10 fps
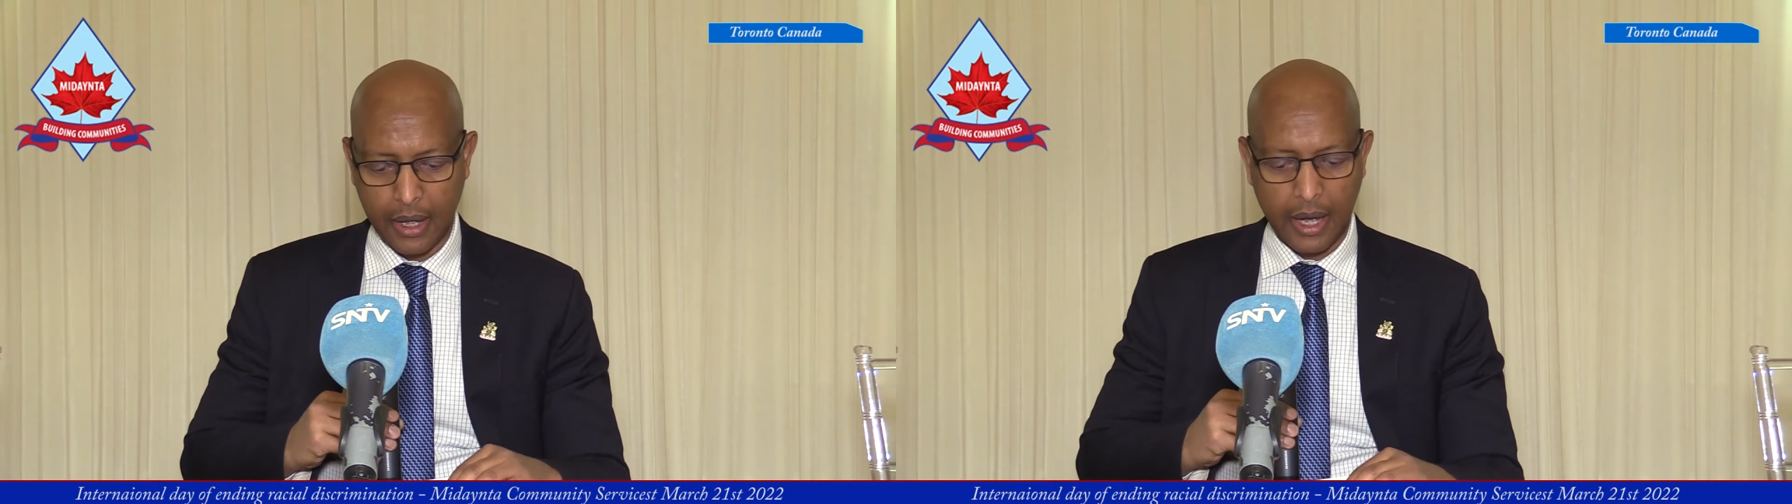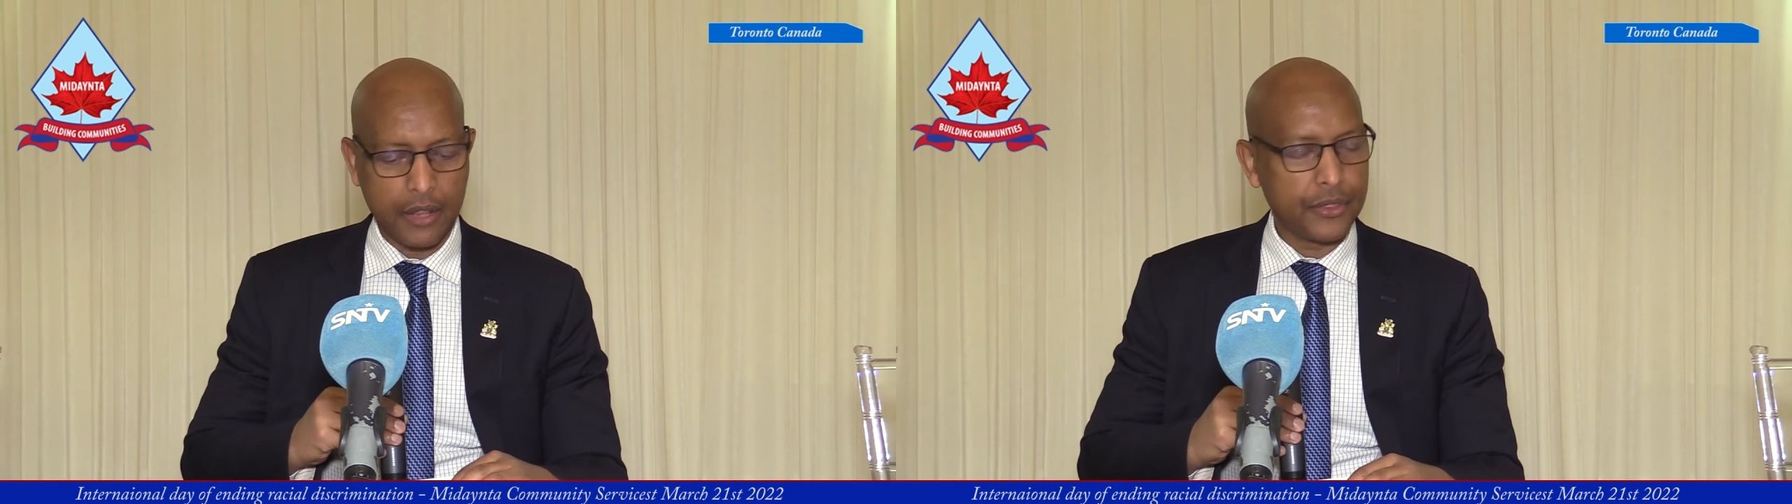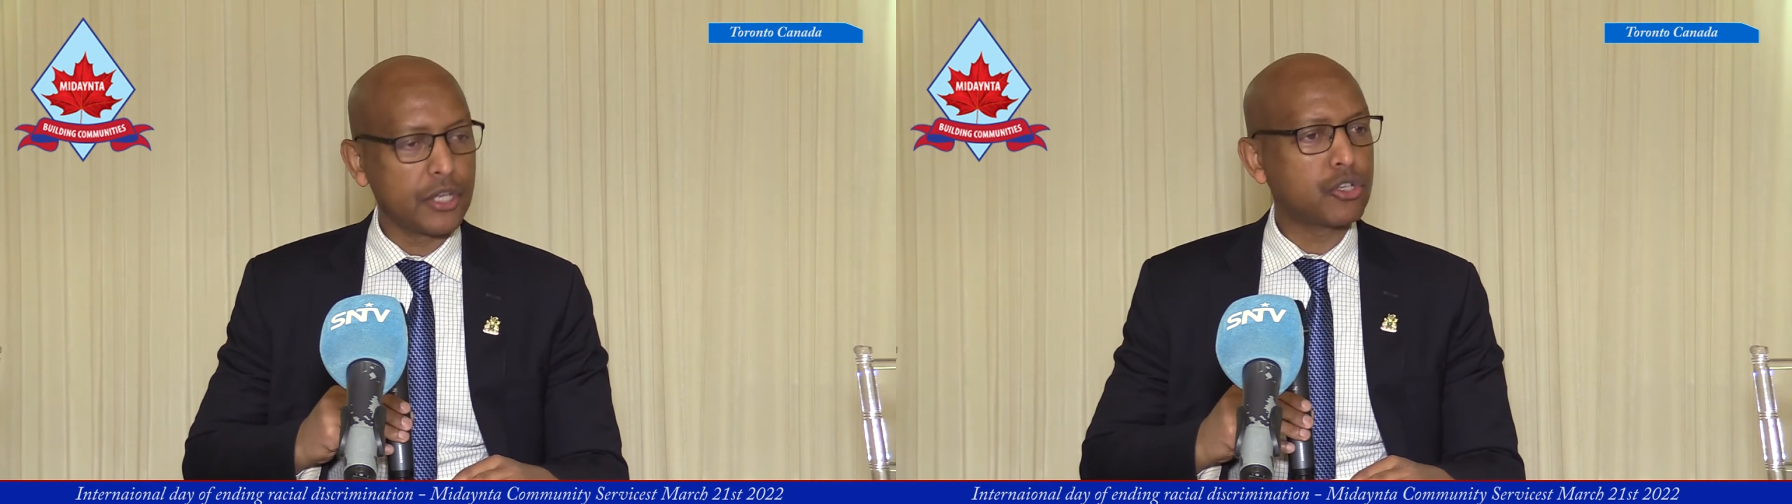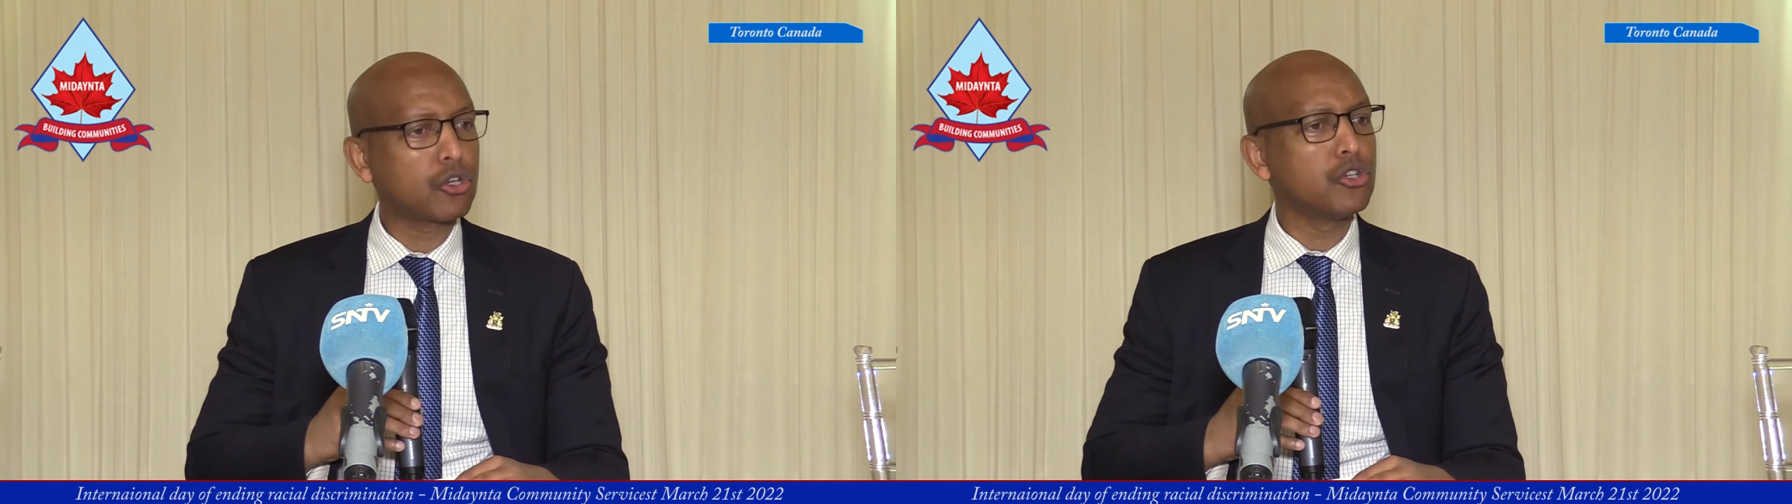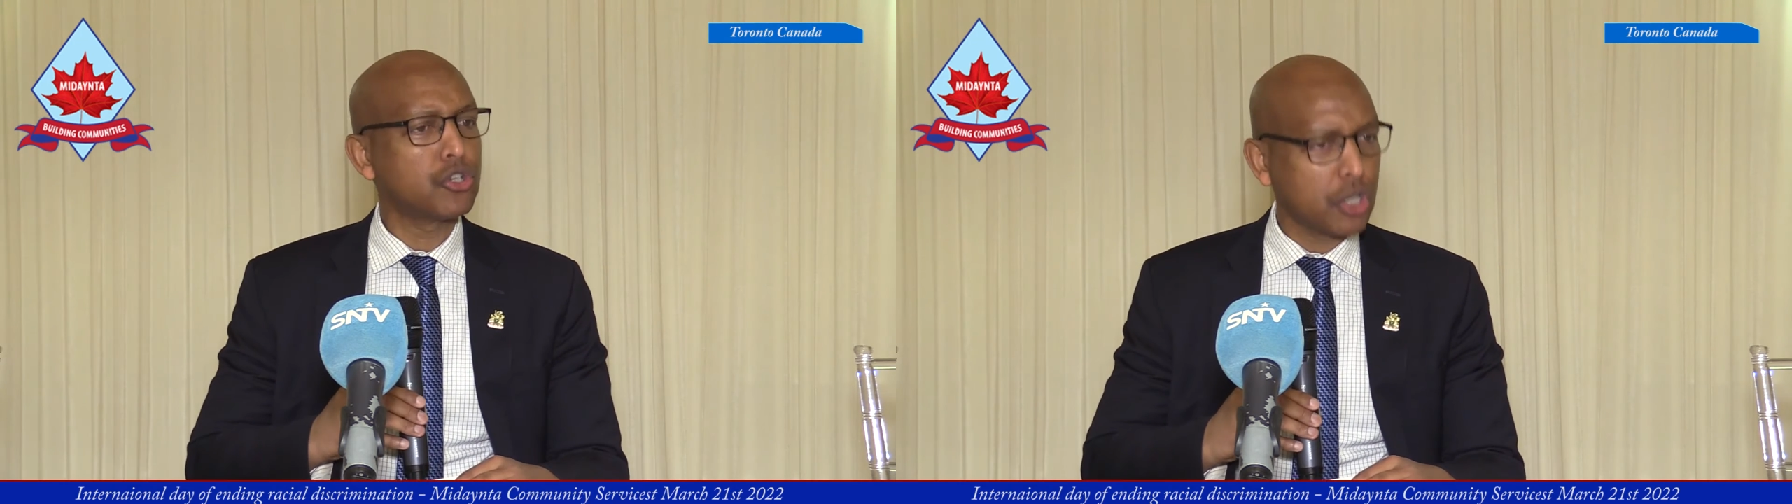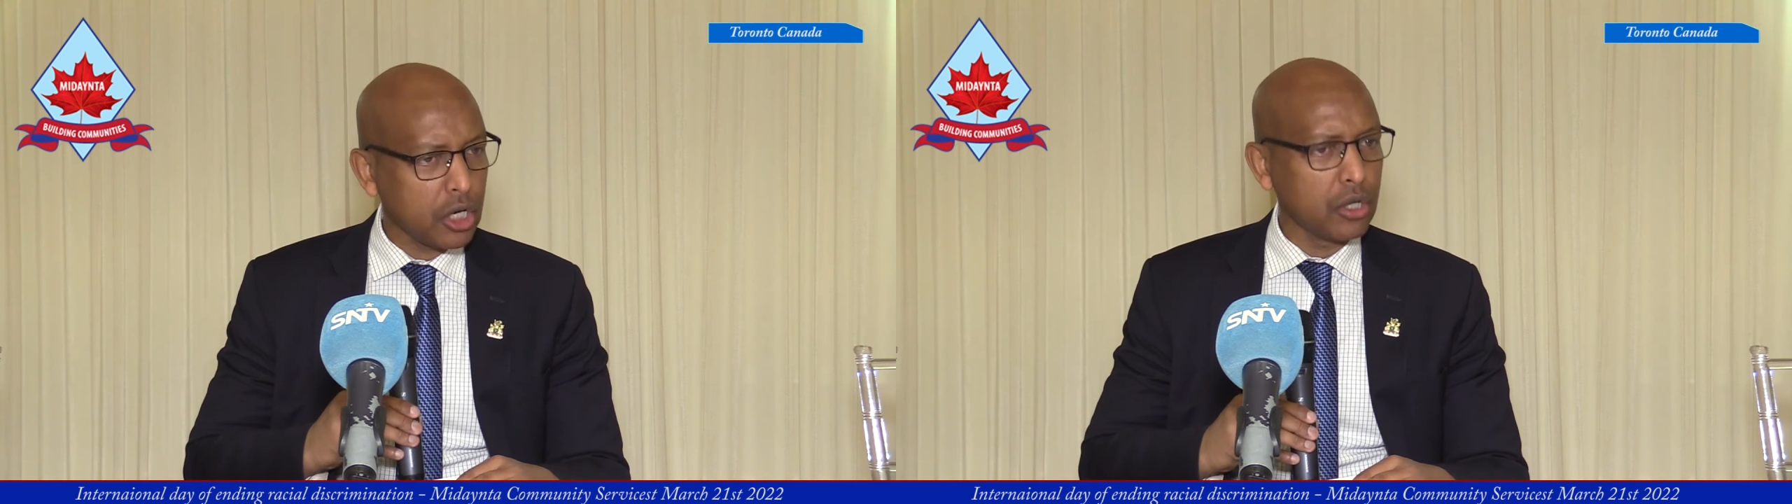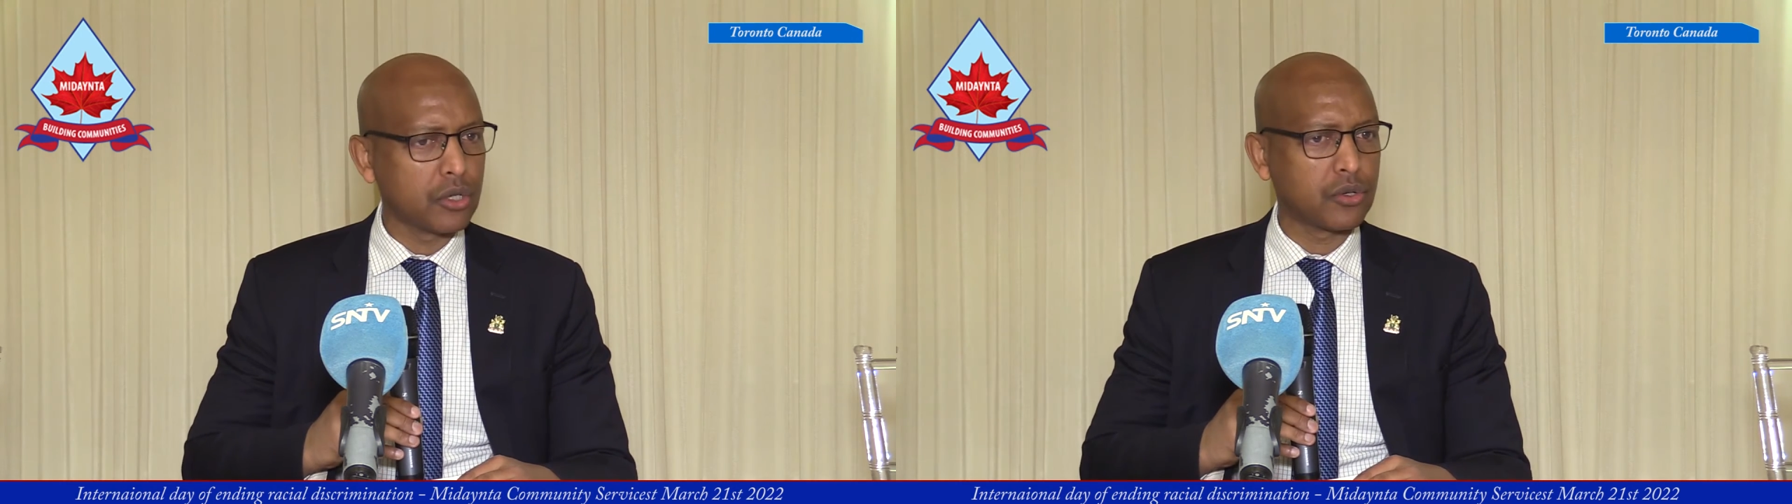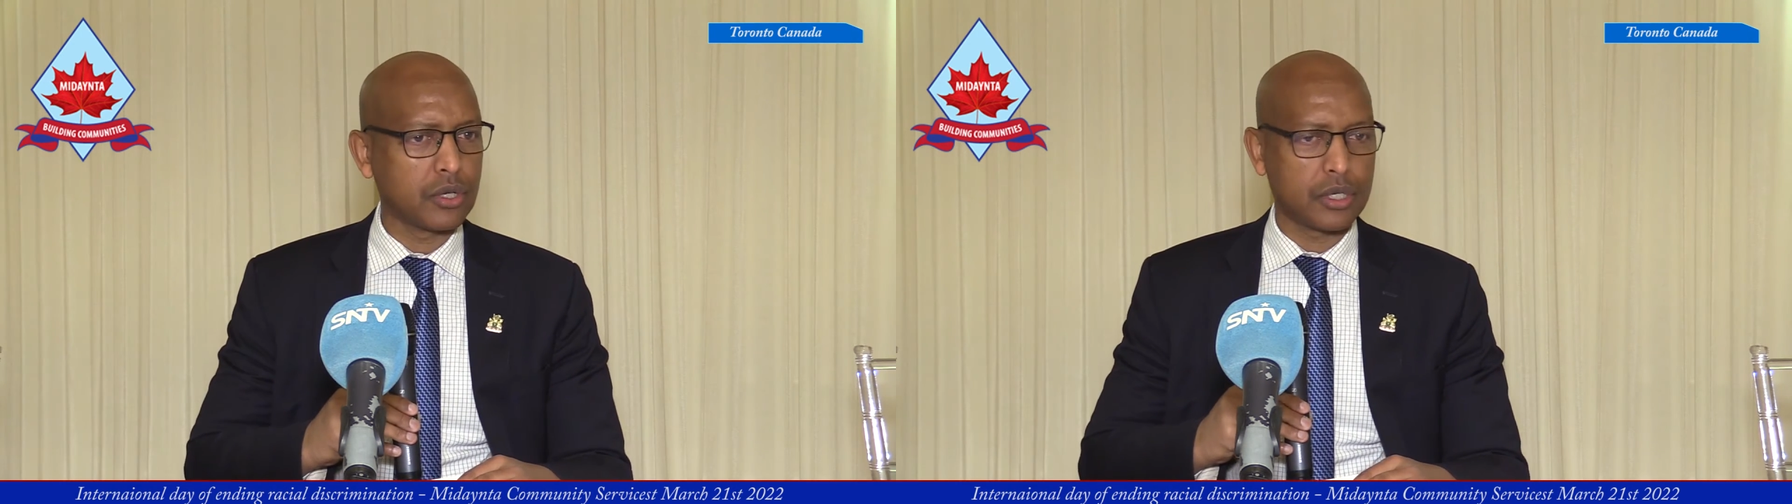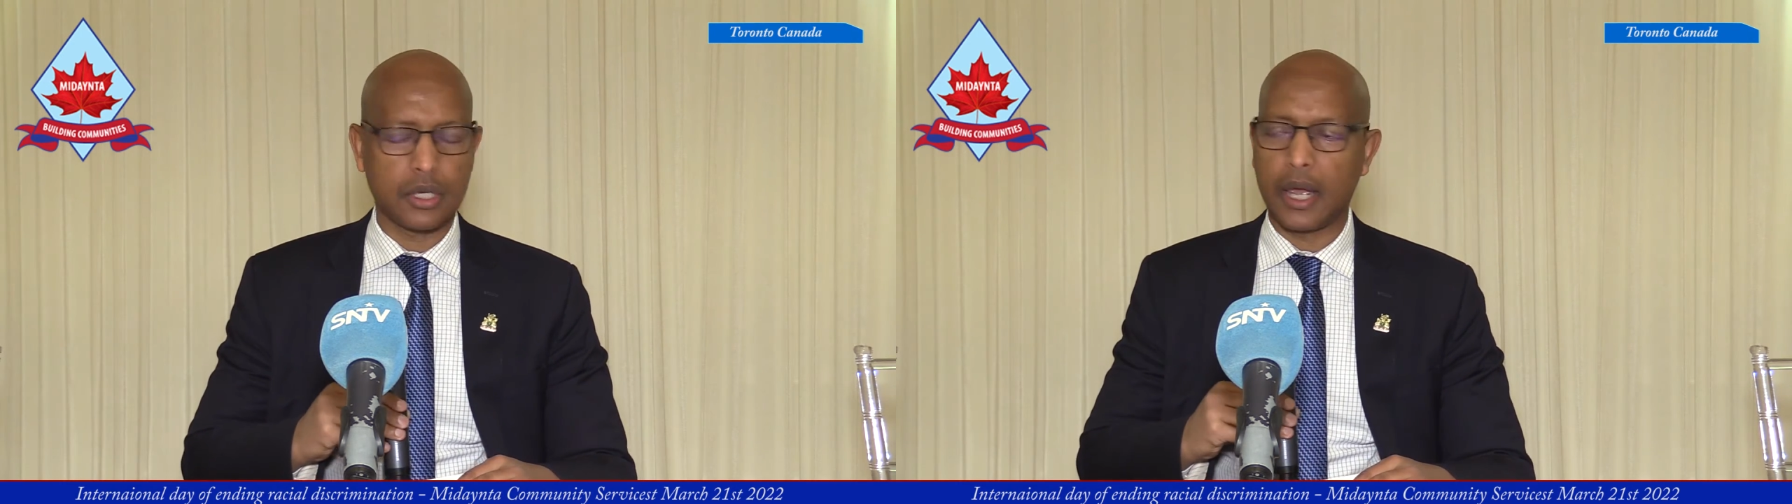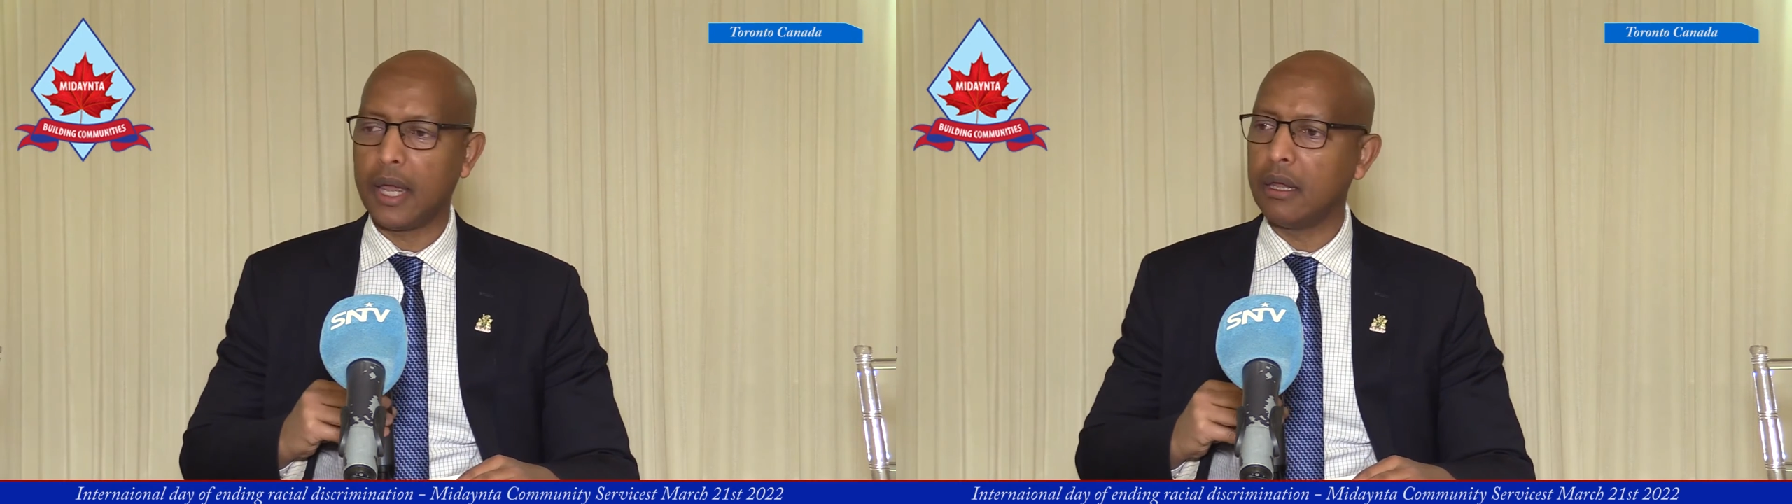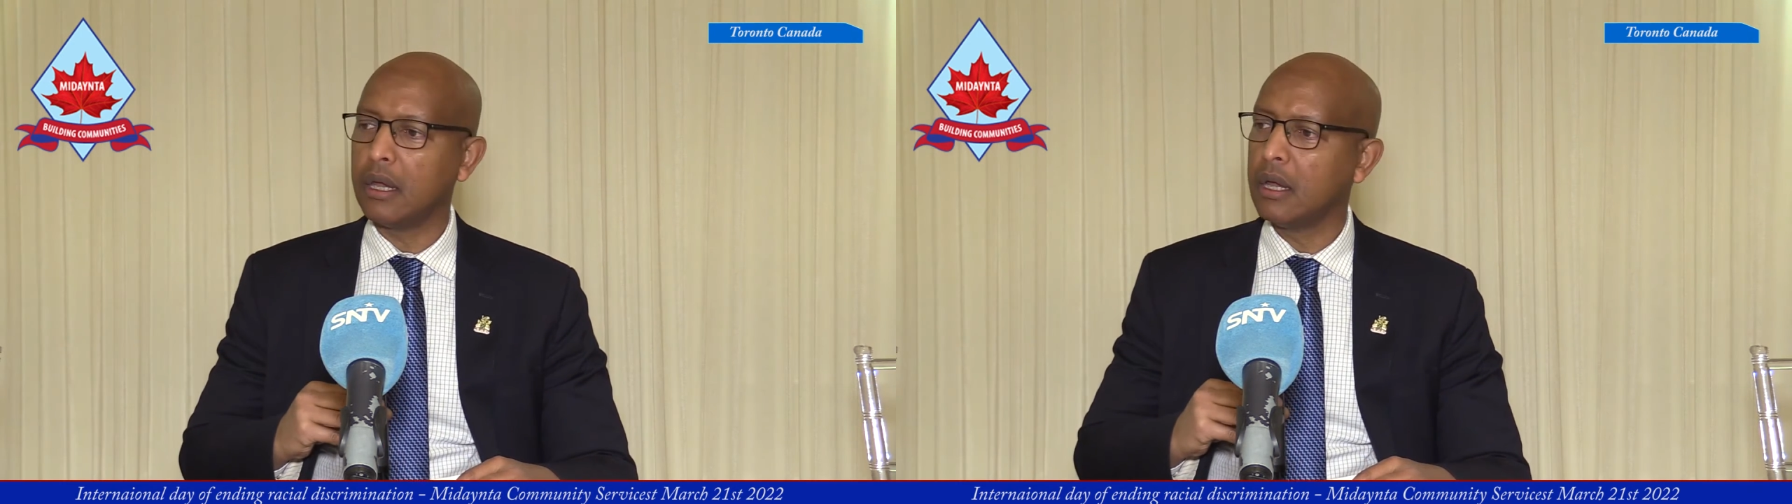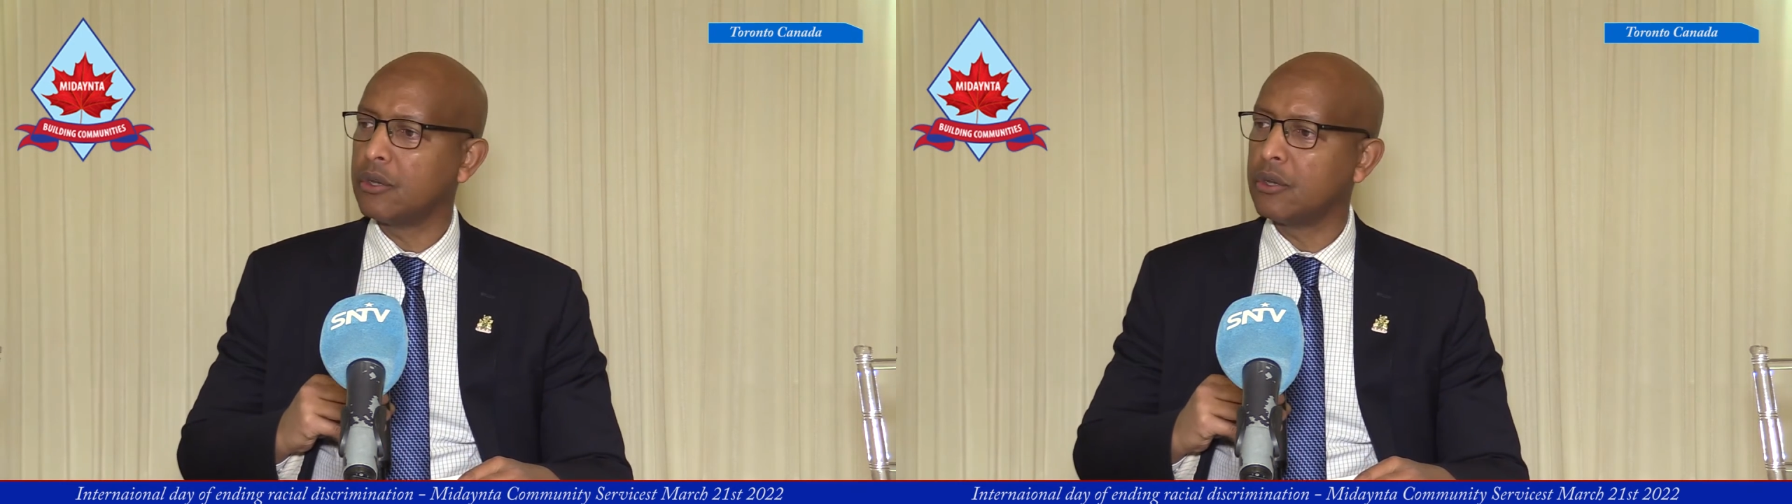And this continues to this day,